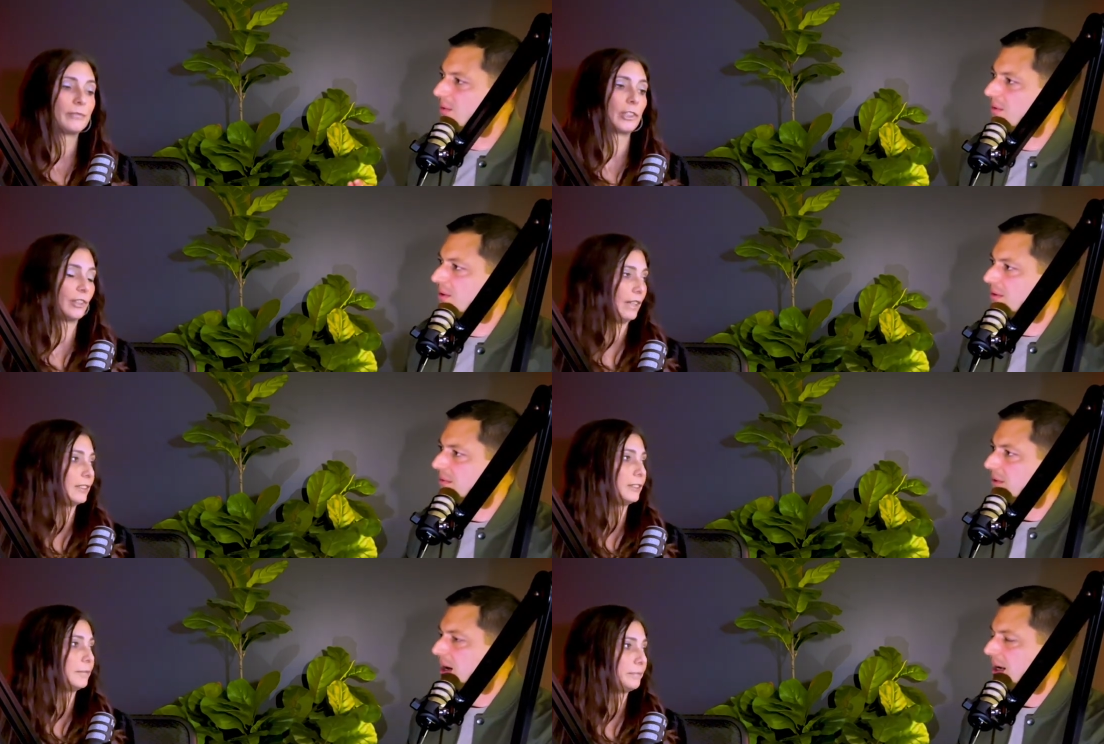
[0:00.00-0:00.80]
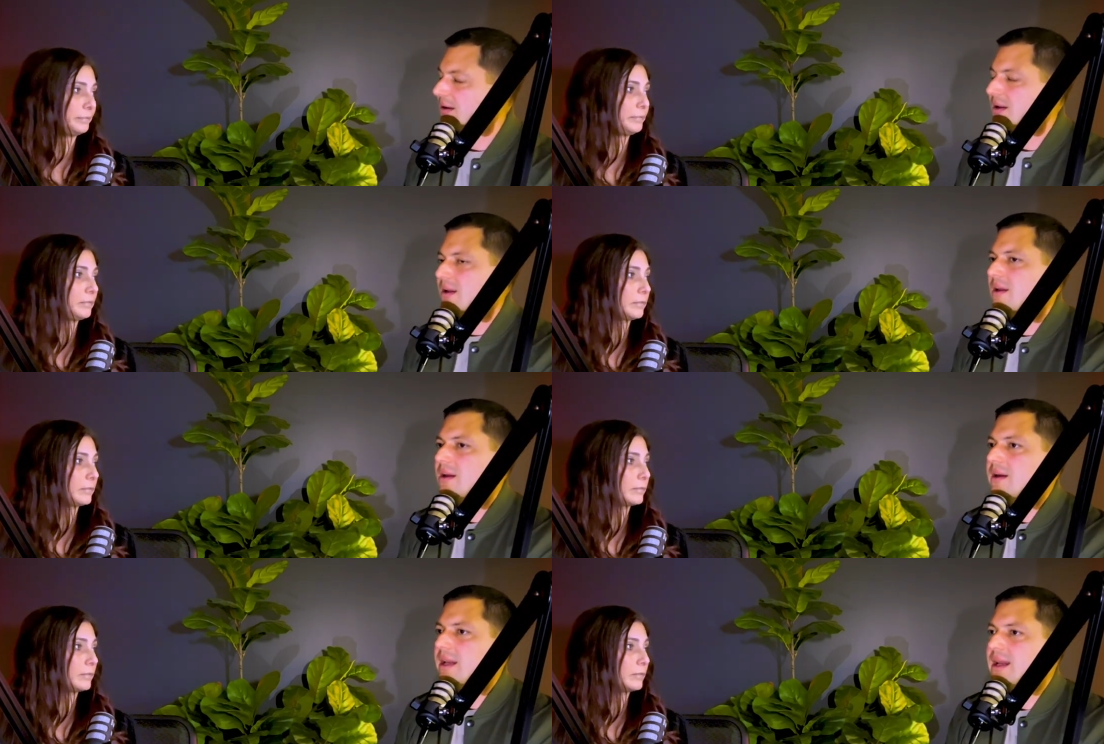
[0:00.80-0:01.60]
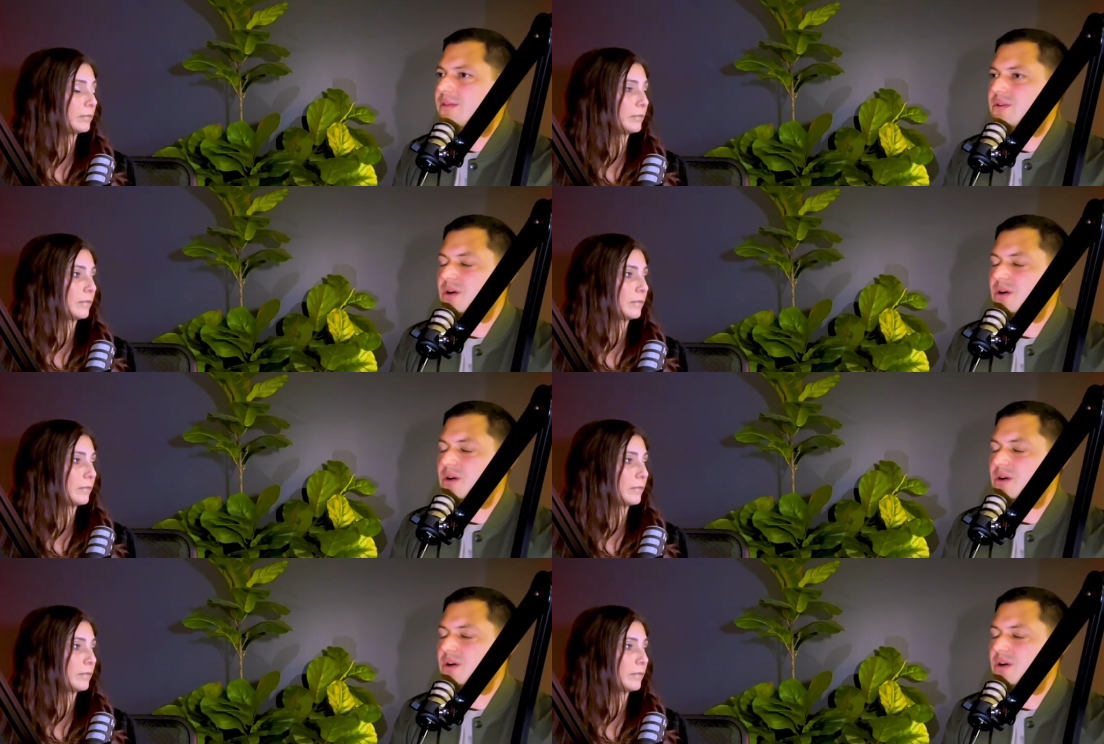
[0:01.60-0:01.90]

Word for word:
Speaker 1: Correct. Right and there's